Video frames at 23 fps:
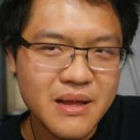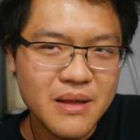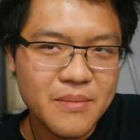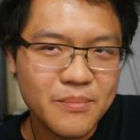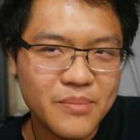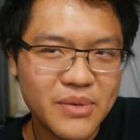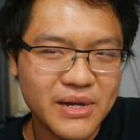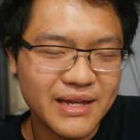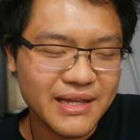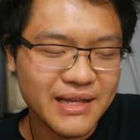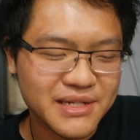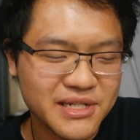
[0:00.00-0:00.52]

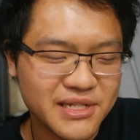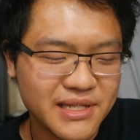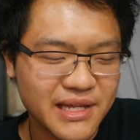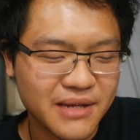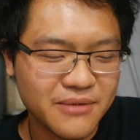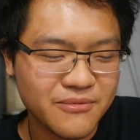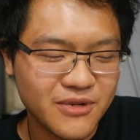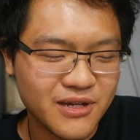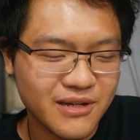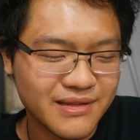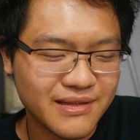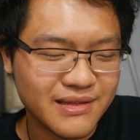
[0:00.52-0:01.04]
But it's just
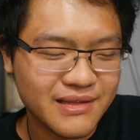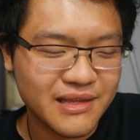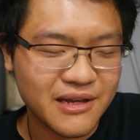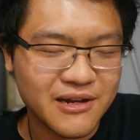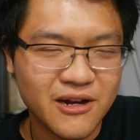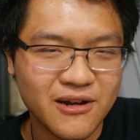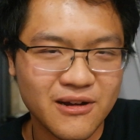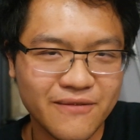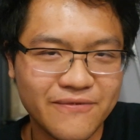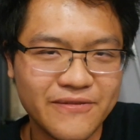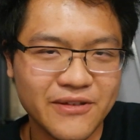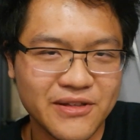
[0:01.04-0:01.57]
like, well, the
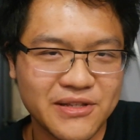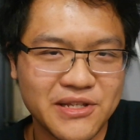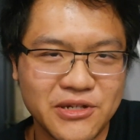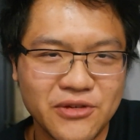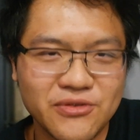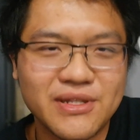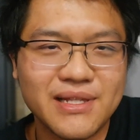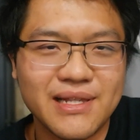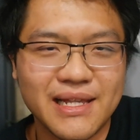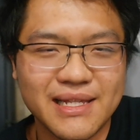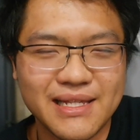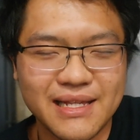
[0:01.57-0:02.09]
card on field is
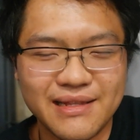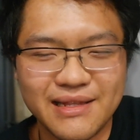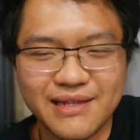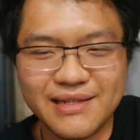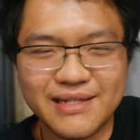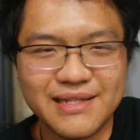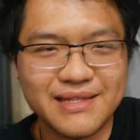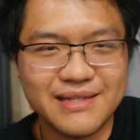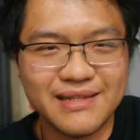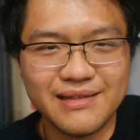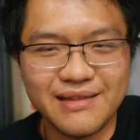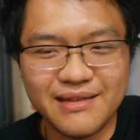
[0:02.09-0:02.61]
useless
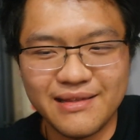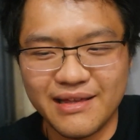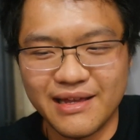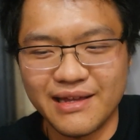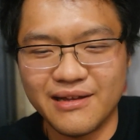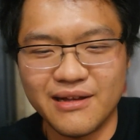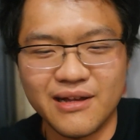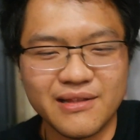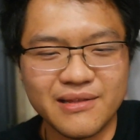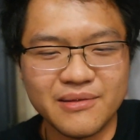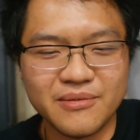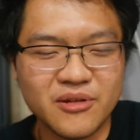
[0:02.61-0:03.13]
unless,
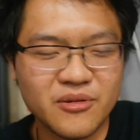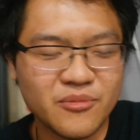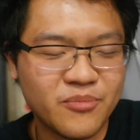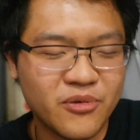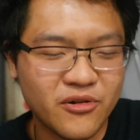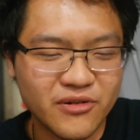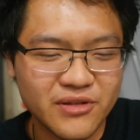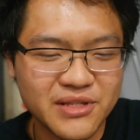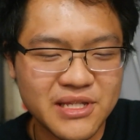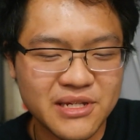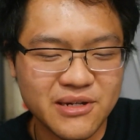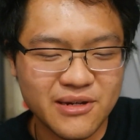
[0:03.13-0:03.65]
like, on your
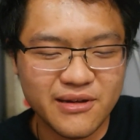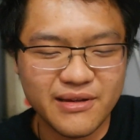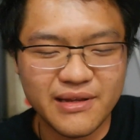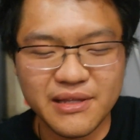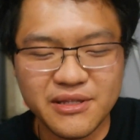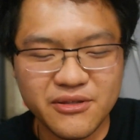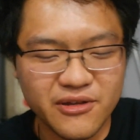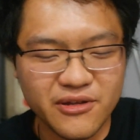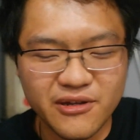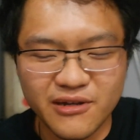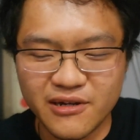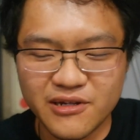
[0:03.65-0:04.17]
opponent's turn, and
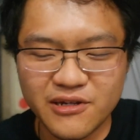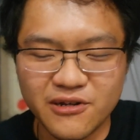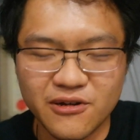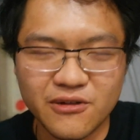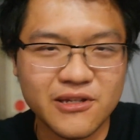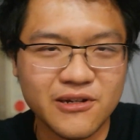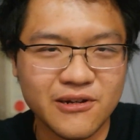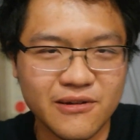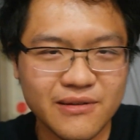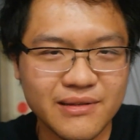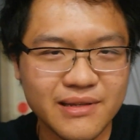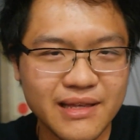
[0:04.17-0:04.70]
it's only good on your
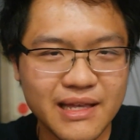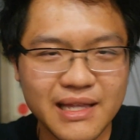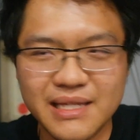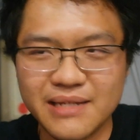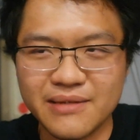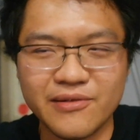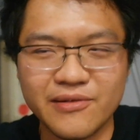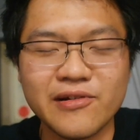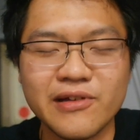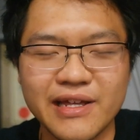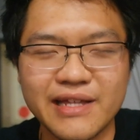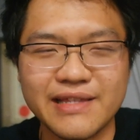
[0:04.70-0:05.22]
turn. It's
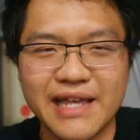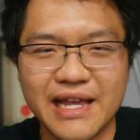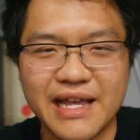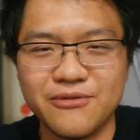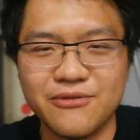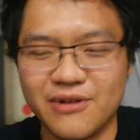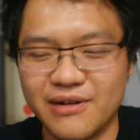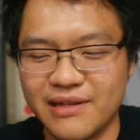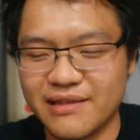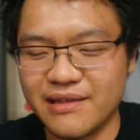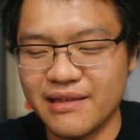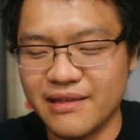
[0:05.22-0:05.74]
really a -1.